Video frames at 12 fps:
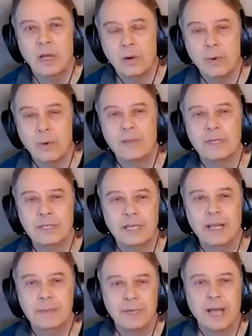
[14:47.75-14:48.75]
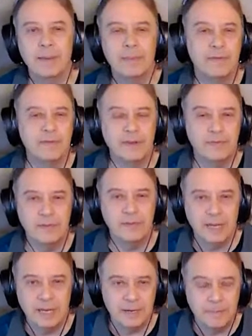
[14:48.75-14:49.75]
Around the same time at
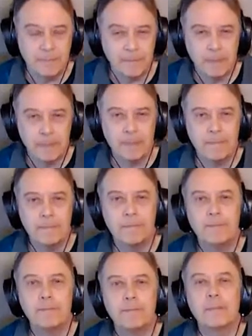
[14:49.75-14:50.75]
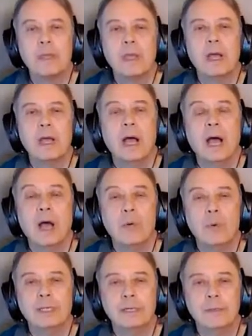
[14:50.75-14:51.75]
15, I
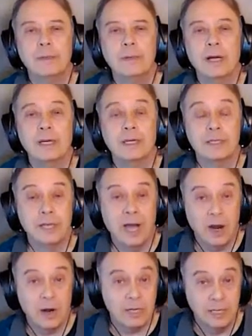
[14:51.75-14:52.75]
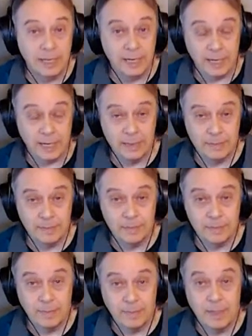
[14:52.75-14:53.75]
went to a guitar clinic
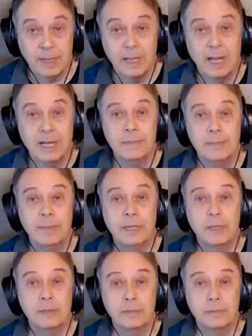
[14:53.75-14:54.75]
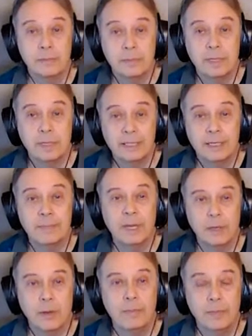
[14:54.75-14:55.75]
at
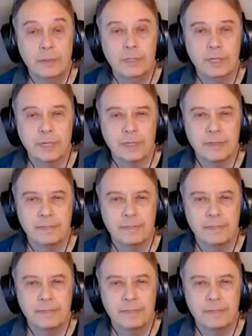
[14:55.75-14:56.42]
D'Amico Music.